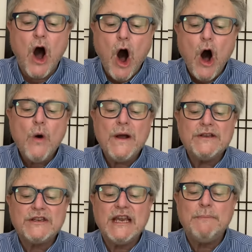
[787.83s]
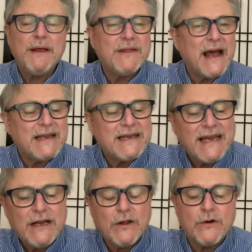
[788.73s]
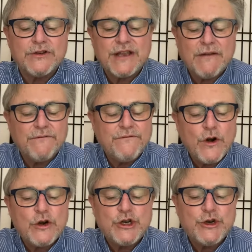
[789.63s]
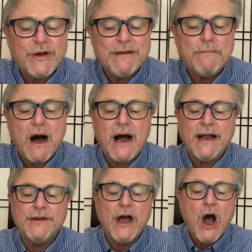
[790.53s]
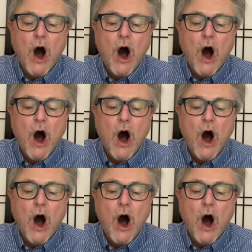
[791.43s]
always keeping that telos, that virtue in mind.